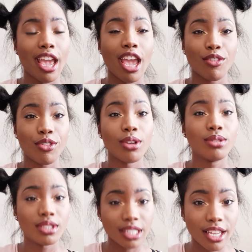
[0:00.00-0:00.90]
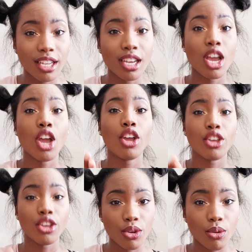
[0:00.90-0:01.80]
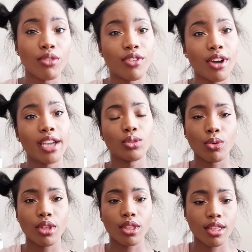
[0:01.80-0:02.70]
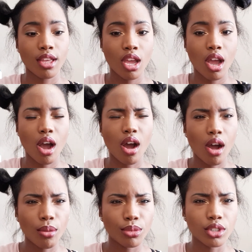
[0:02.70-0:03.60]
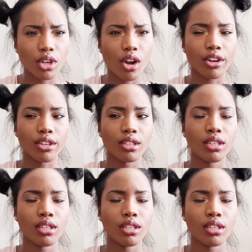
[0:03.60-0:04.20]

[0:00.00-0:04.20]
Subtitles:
If you seek, you will find, with a humbled heart.